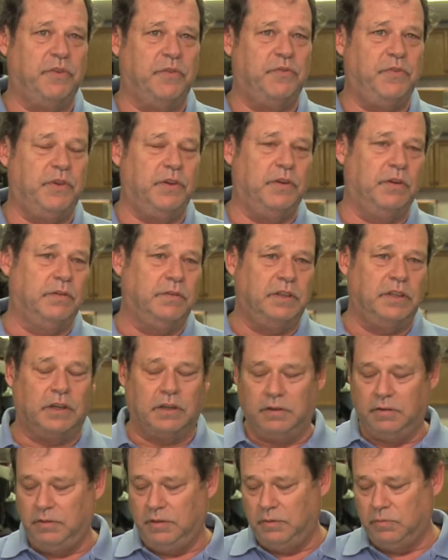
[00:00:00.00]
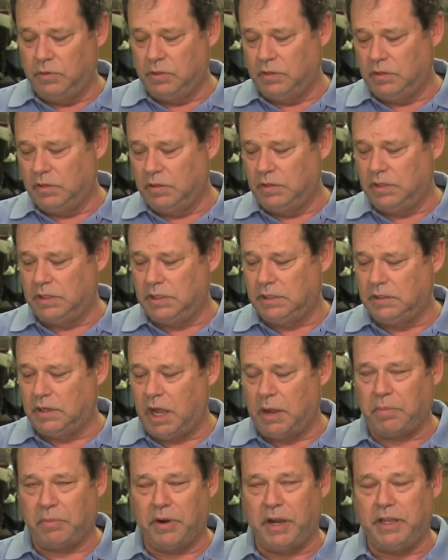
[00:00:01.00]
If you're, you want to
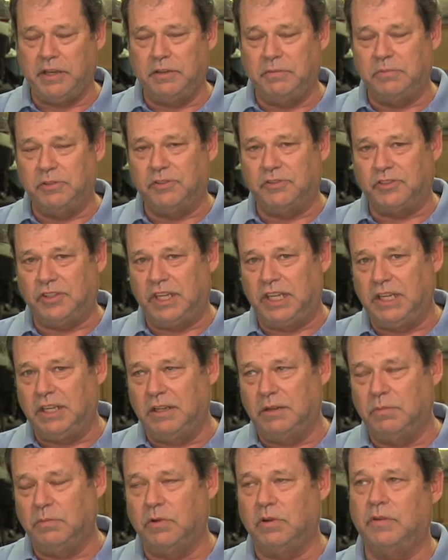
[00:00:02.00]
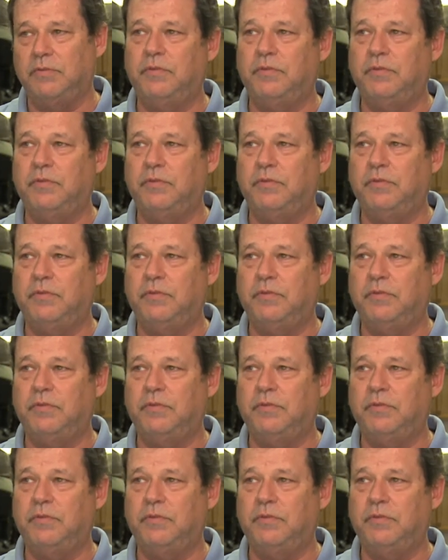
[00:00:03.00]
operate in a museum,